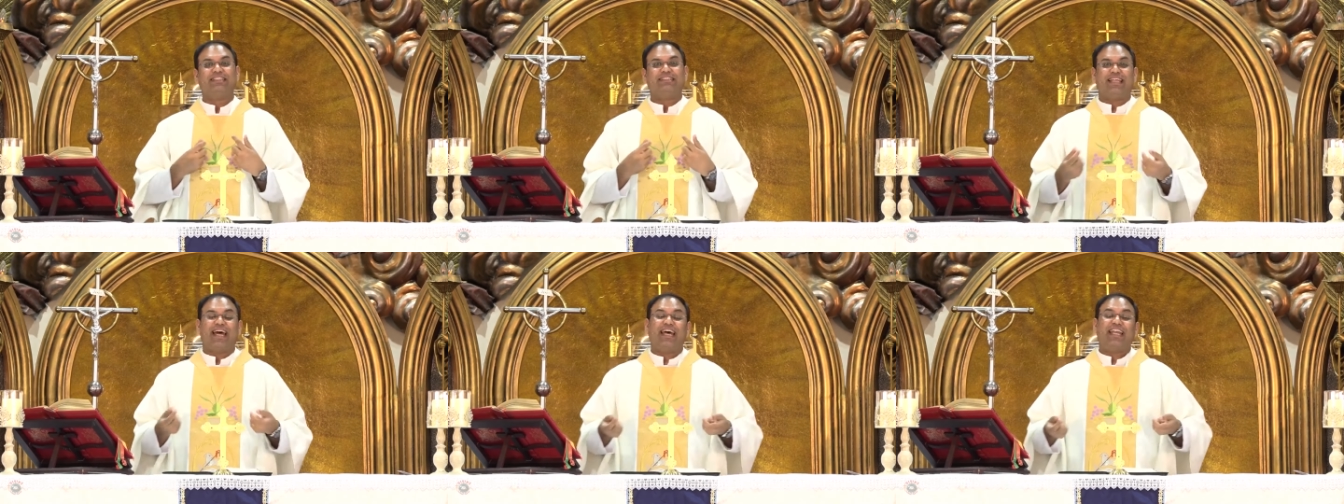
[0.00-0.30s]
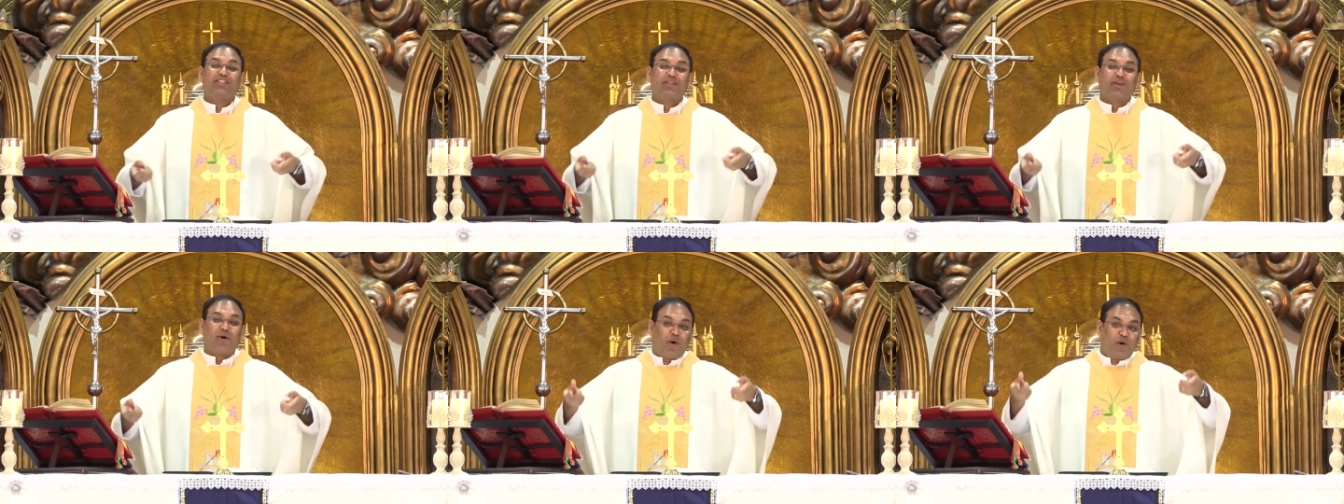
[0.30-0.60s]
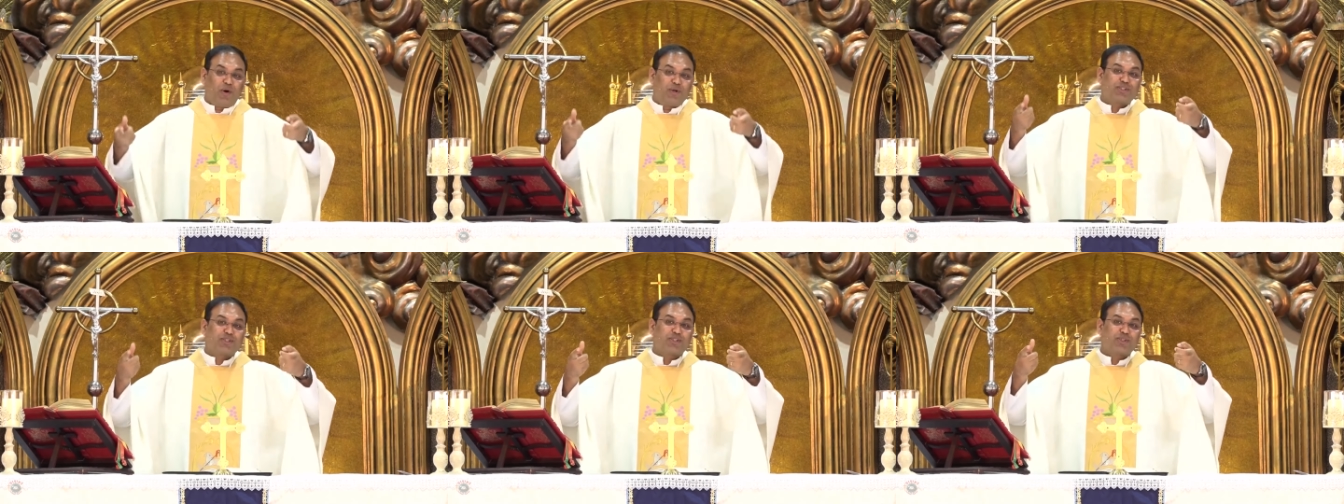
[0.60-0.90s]
that is
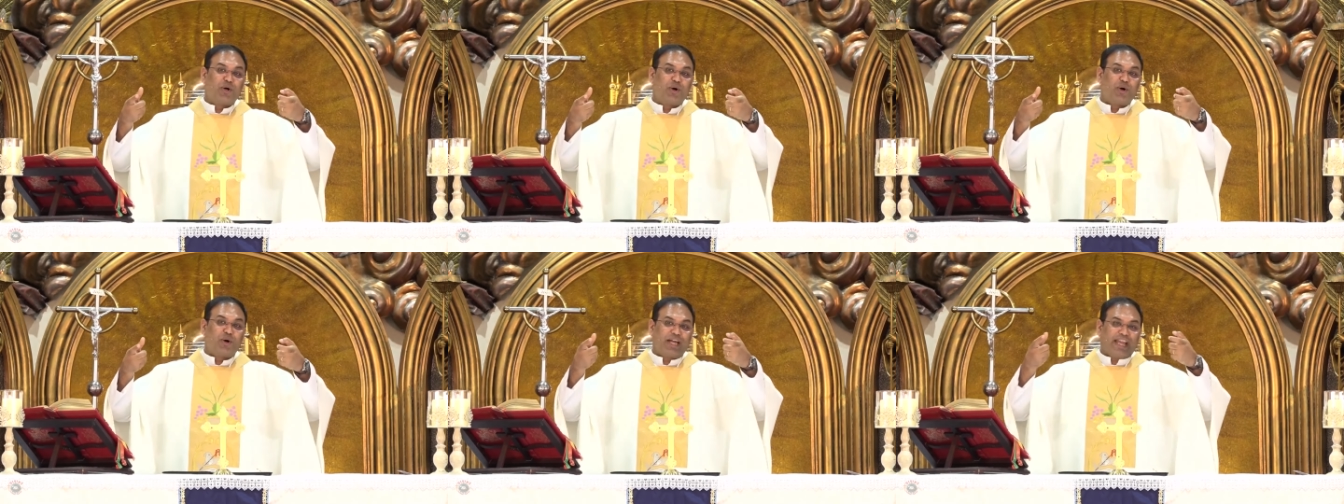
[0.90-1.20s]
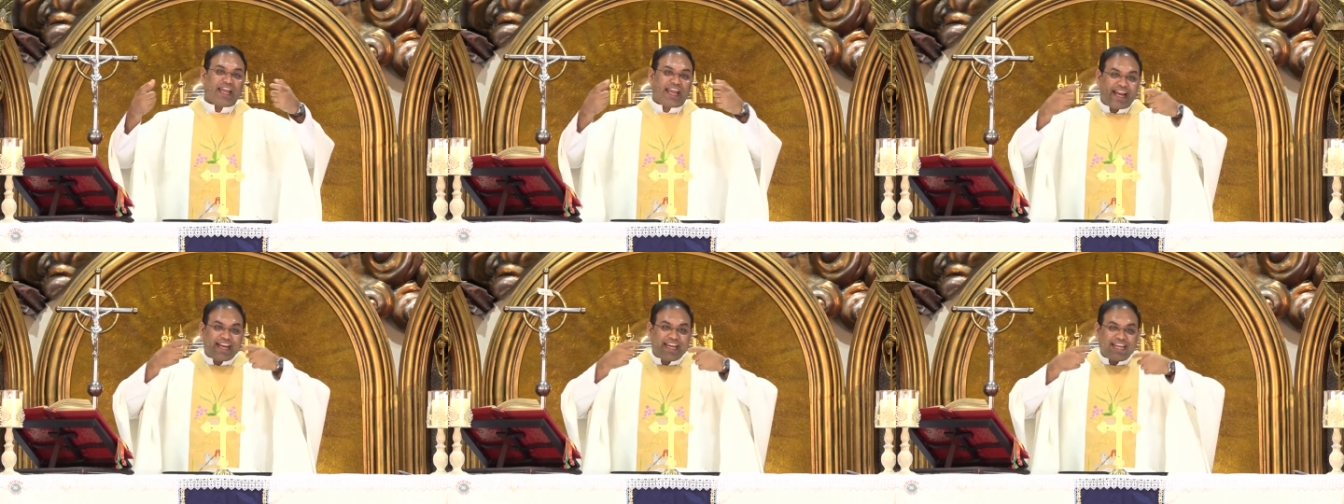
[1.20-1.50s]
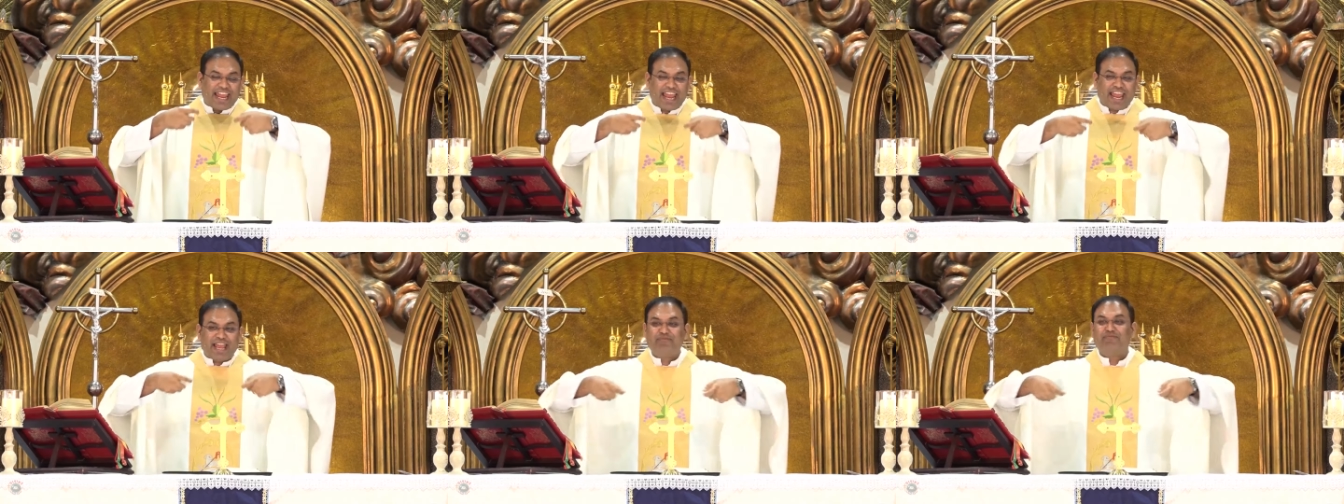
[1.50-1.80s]
also
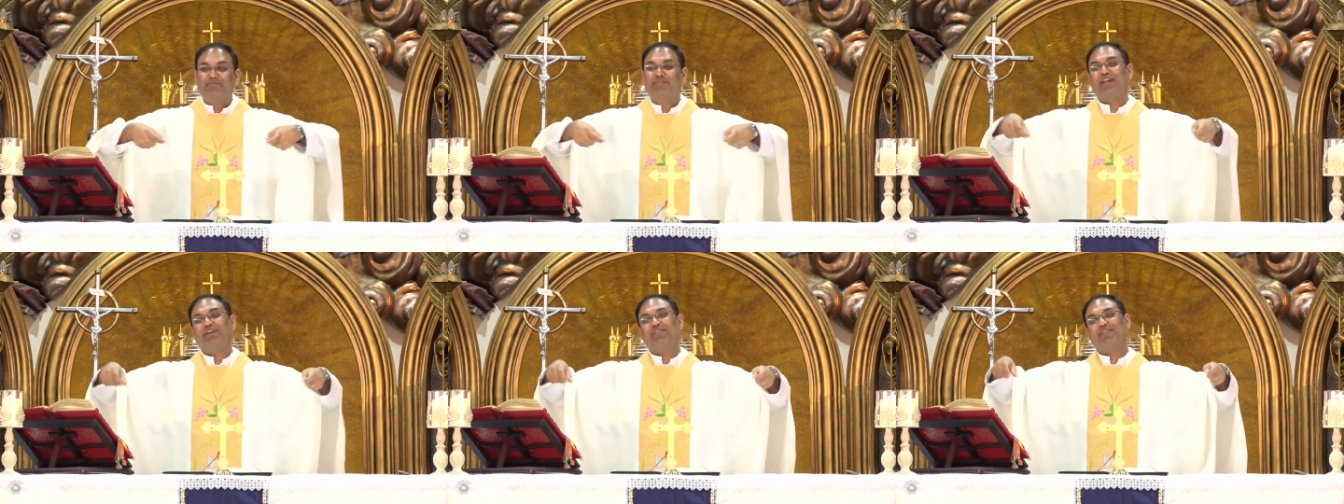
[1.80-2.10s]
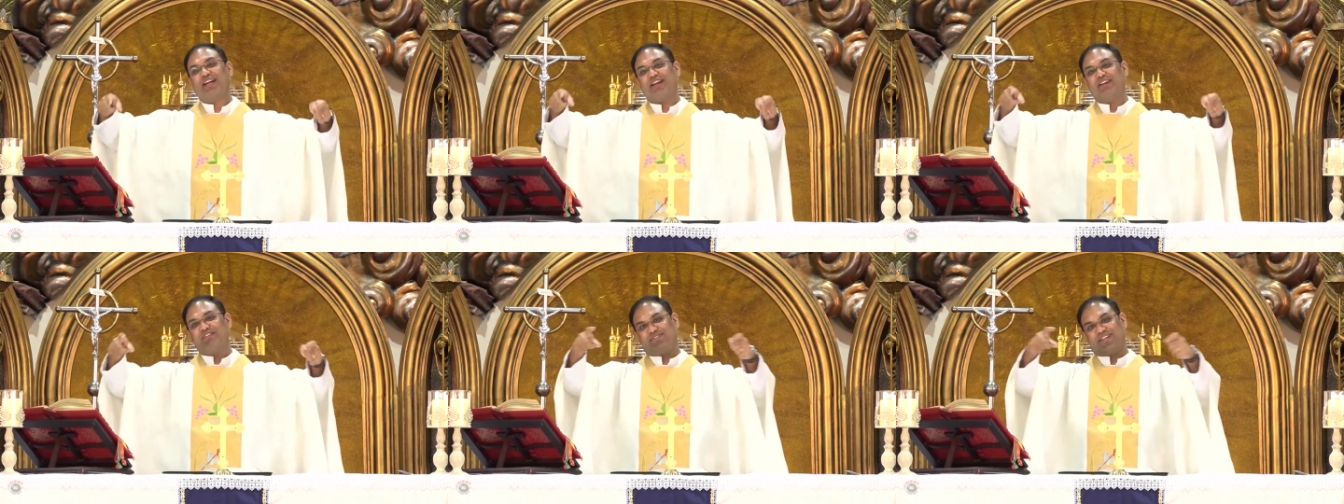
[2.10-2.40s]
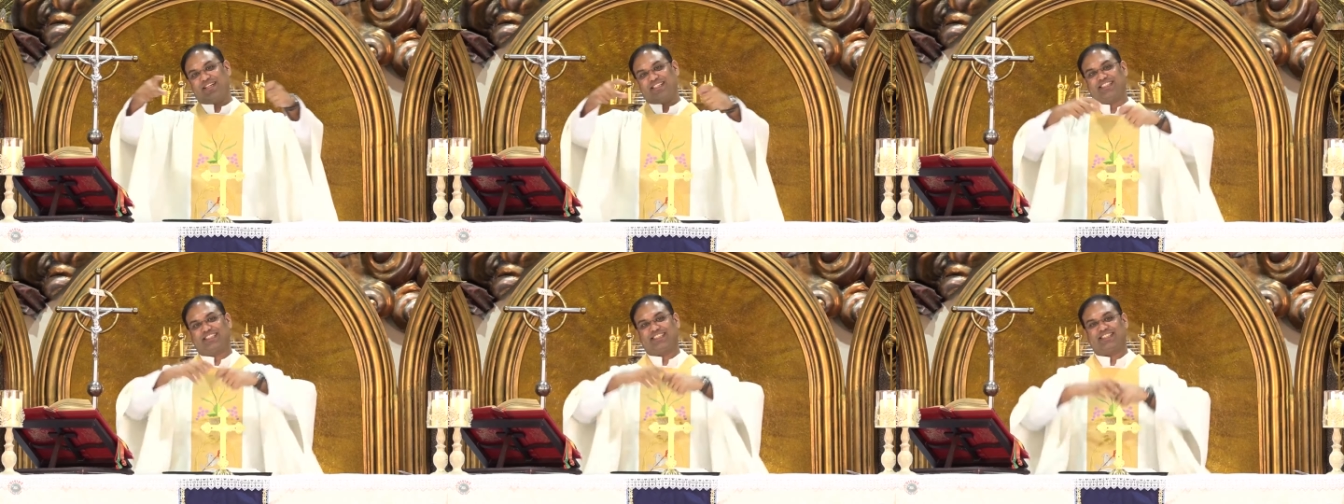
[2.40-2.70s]
in every one
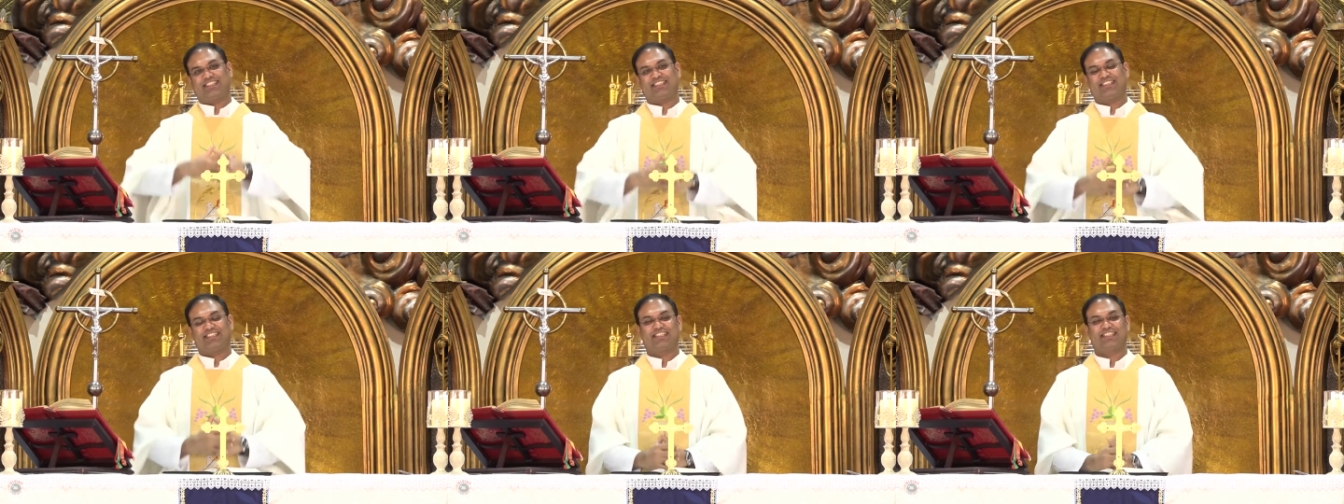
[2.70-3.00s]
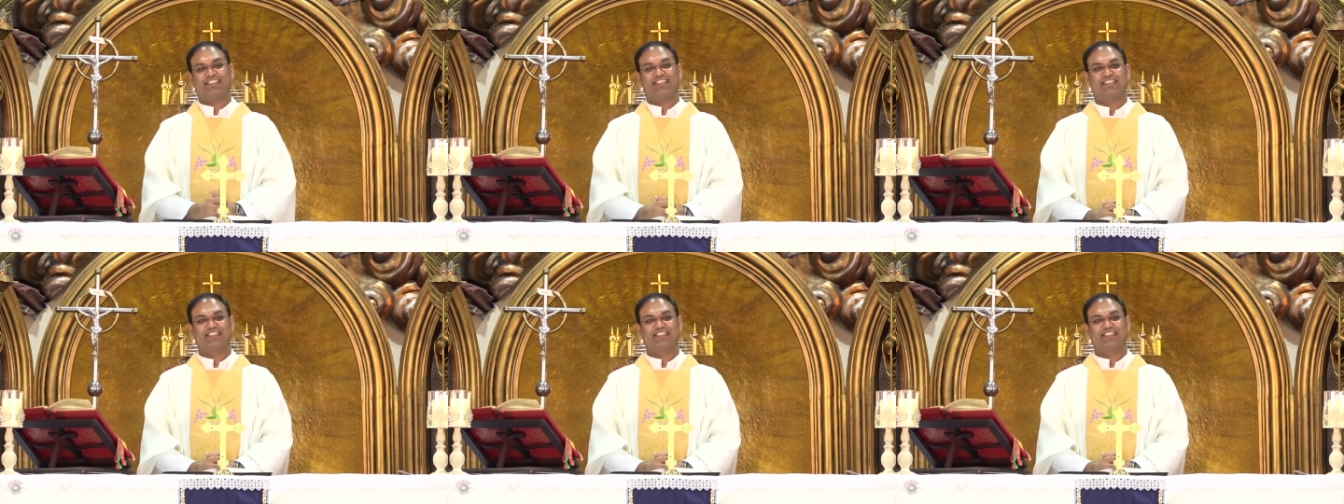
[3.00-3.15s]
of us.